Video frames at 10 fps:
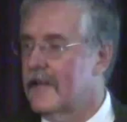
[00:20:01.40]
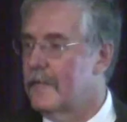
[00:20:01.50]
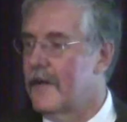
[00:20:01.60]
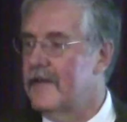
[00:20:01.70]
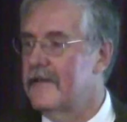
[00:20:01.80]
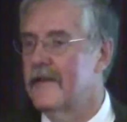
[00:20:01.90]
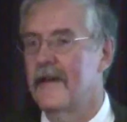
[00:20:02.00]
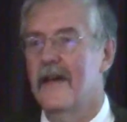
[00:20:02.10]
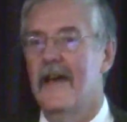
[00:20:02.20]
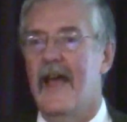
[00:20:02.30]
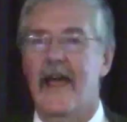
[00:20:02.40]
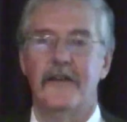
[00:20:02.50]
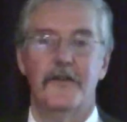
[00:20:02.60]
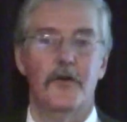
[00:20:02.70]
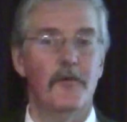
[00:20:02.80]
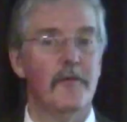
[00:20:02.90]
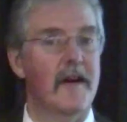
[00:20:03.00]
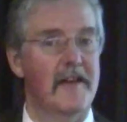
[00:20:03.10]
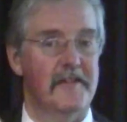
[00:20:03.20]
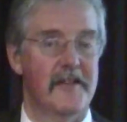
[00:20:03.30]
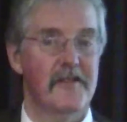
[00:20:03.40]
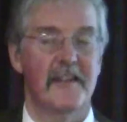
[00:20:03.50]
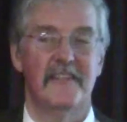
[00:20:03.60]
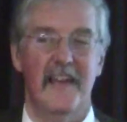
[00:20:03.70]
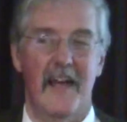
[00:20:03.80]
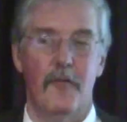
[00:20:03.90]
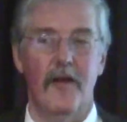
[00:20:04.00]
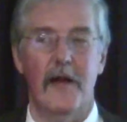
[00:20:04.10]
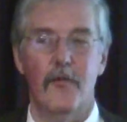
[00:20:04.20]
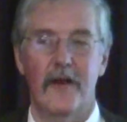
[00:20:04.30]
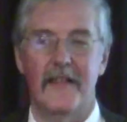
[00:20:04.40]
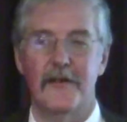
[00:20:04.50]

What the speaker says: a little bit, and you essentially say, well,